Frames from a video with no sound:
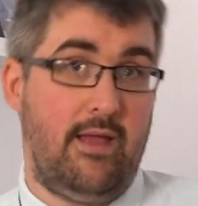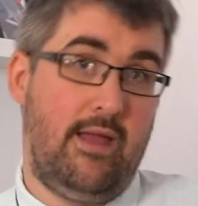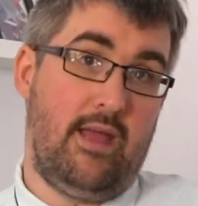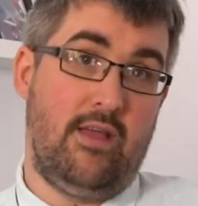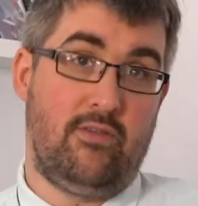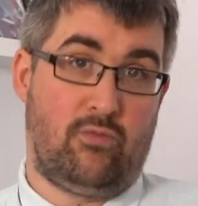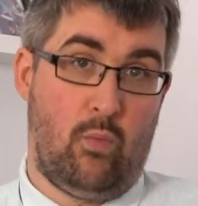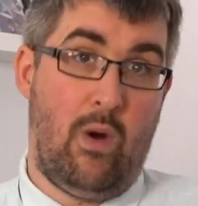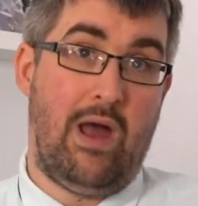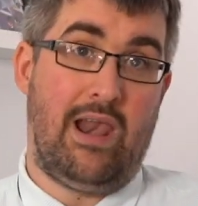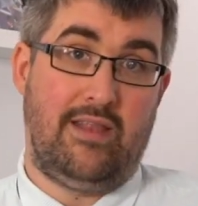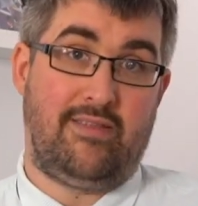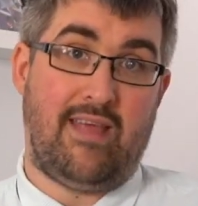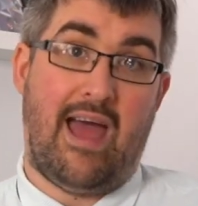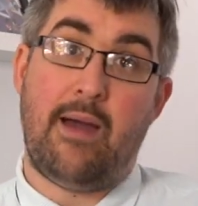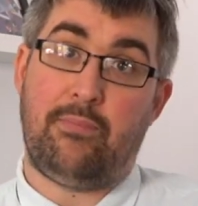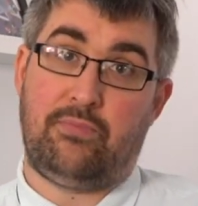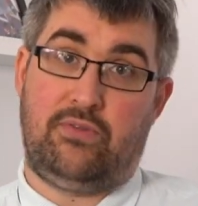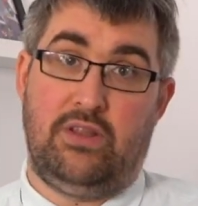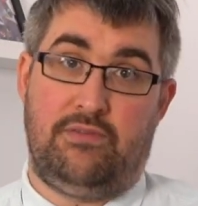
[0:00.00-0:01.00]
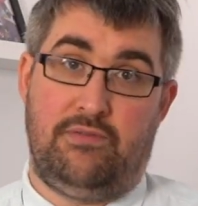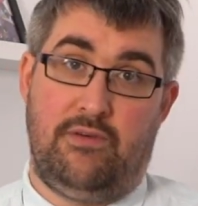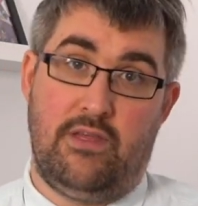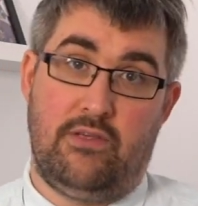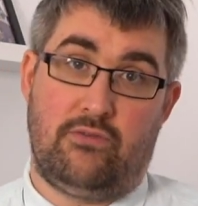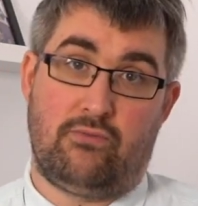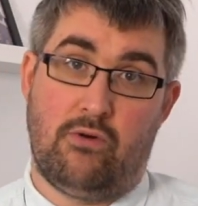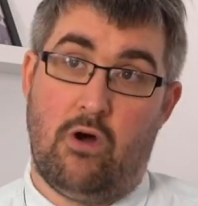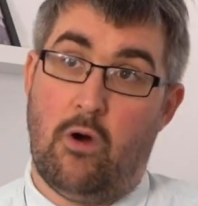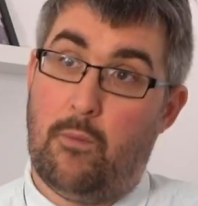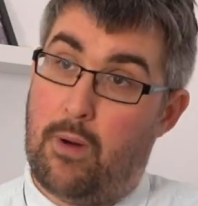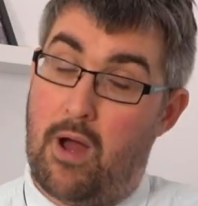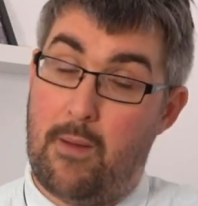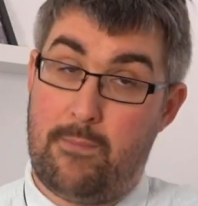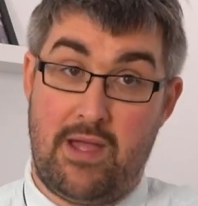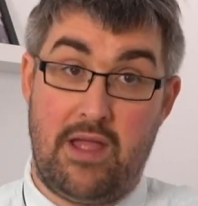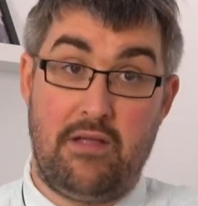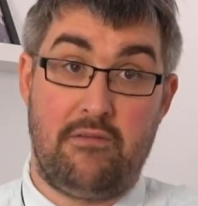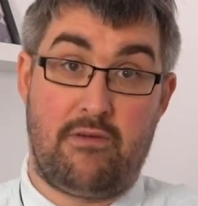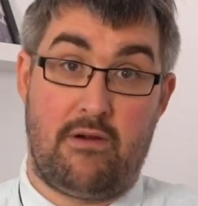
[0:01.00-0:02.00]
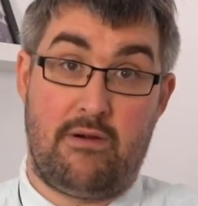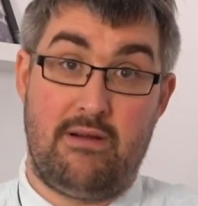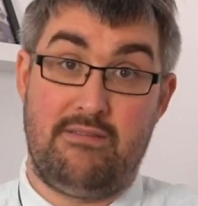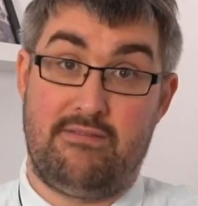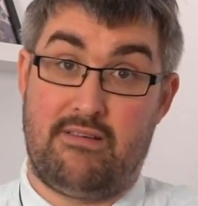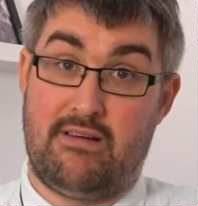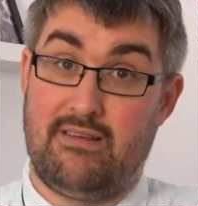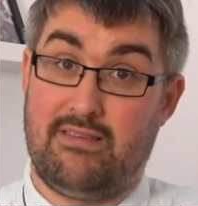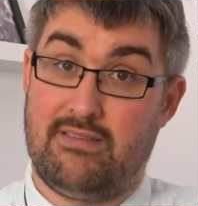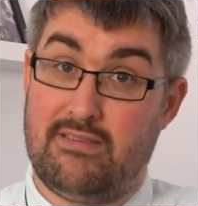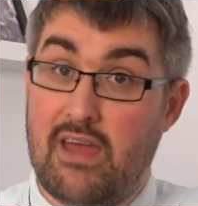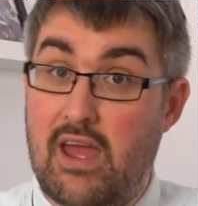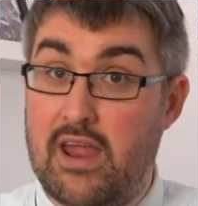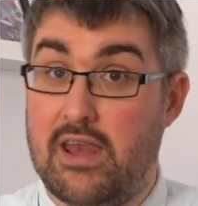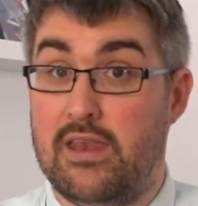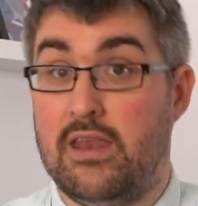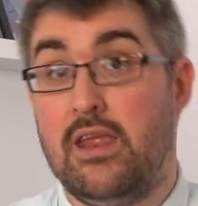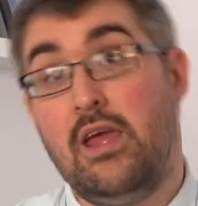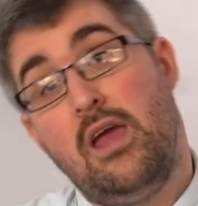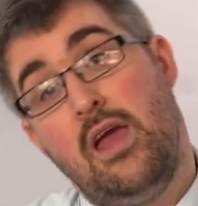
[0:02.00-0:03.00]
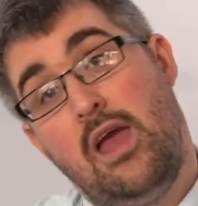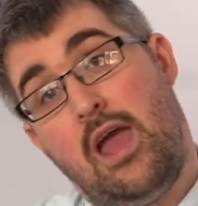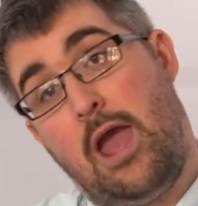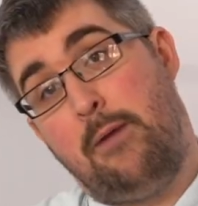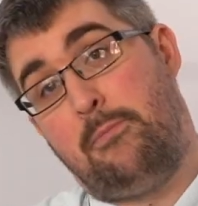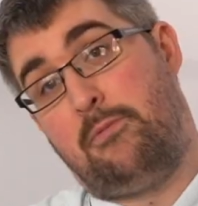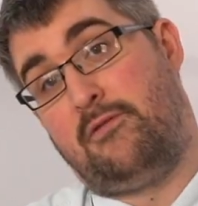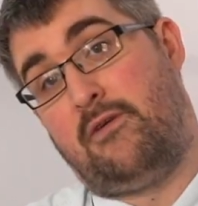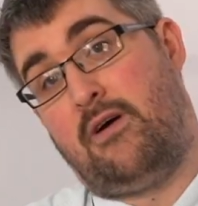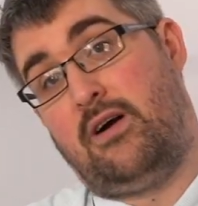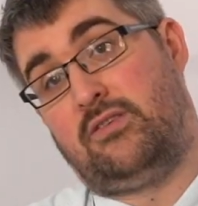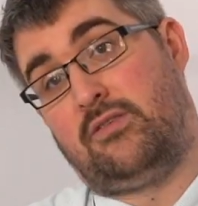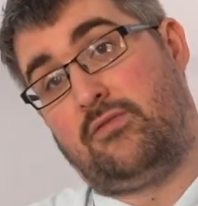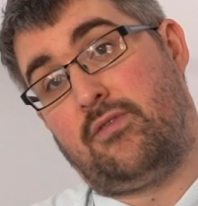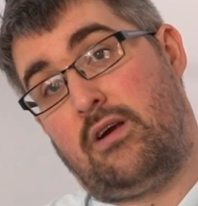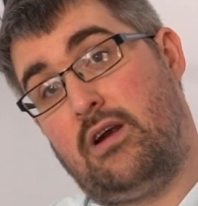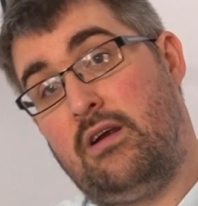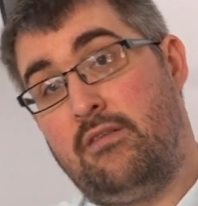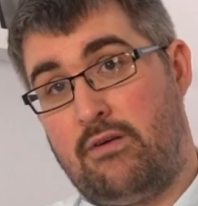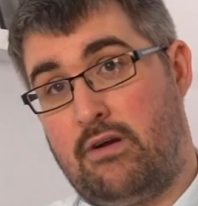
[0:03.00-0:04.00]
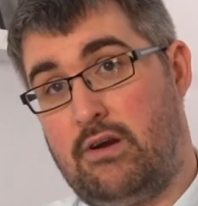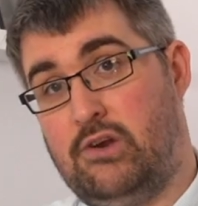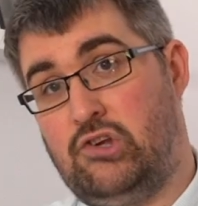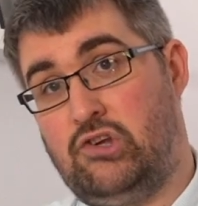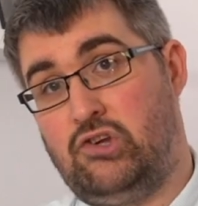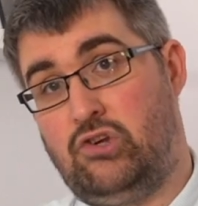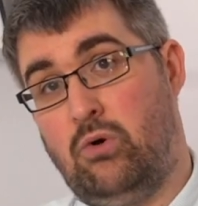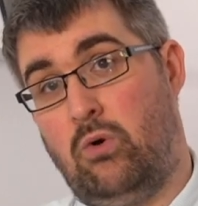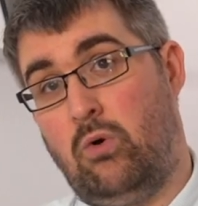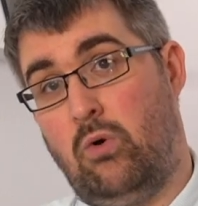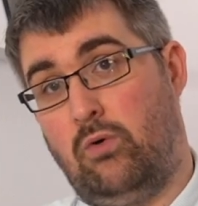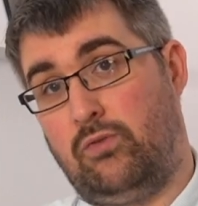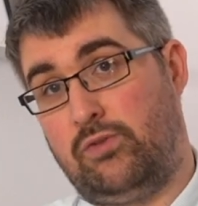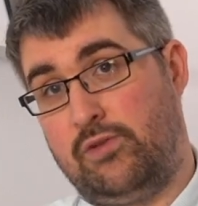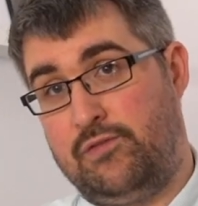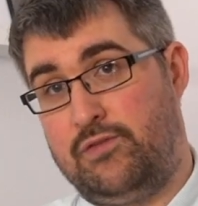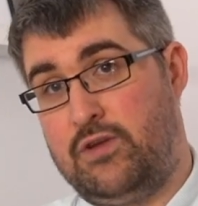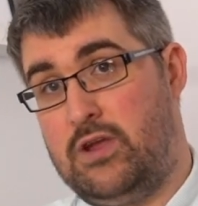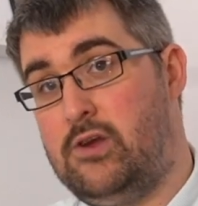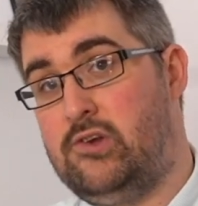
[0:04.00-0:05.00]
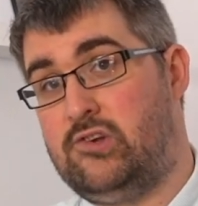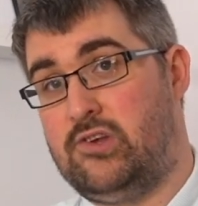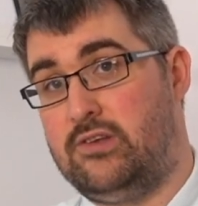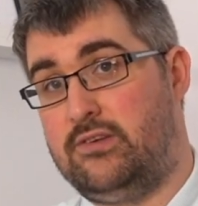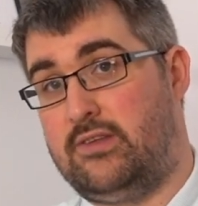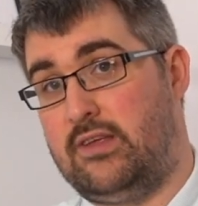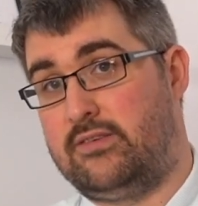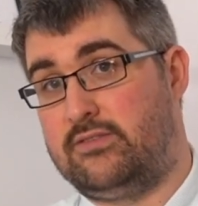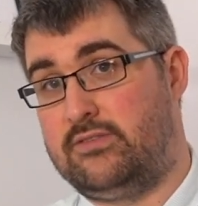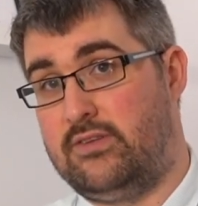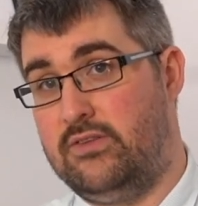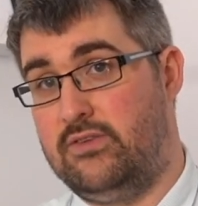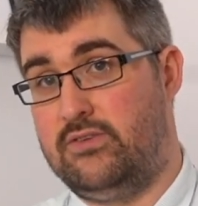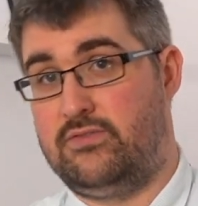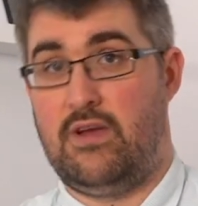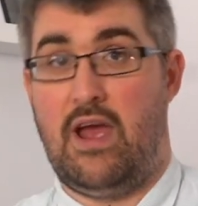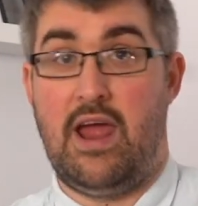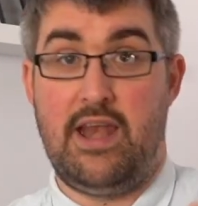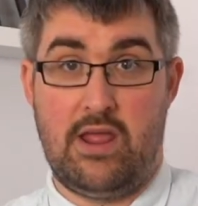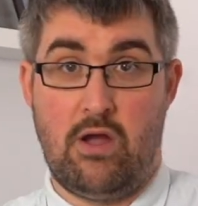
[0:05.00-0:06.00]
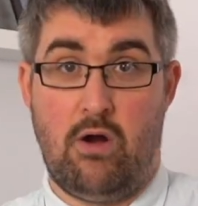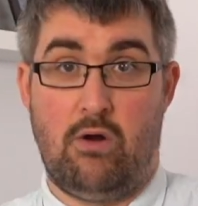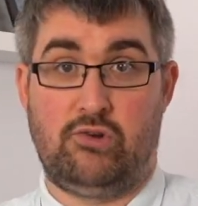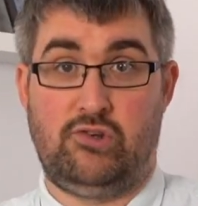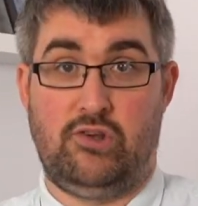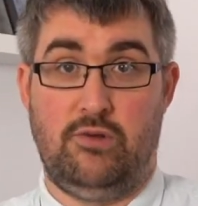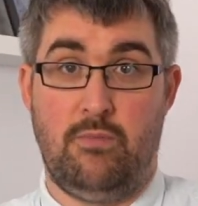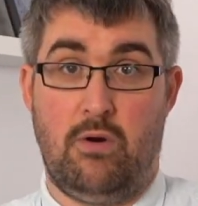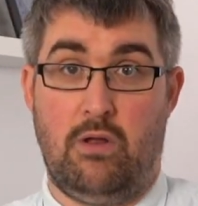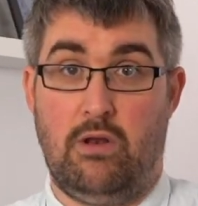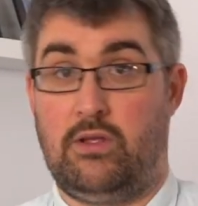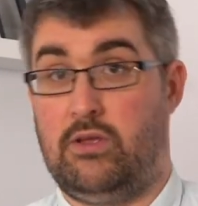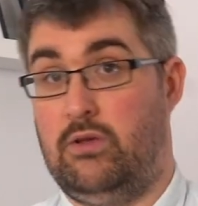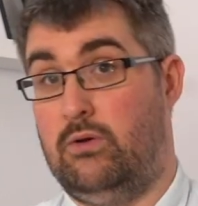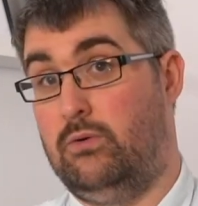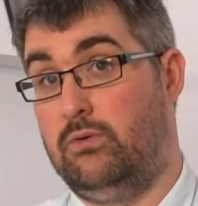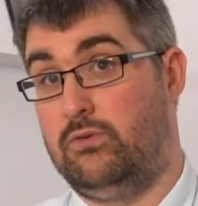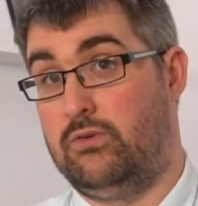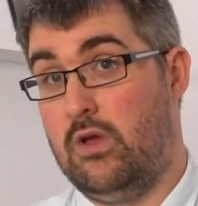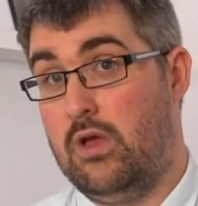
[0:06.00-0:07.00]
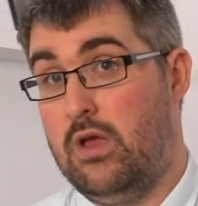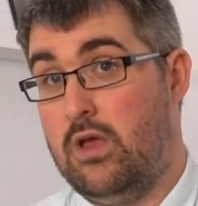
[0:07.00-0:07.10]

is well adapted for this role by being very, very thin. It provides a very, very short diffusion distance for any oxygen molecules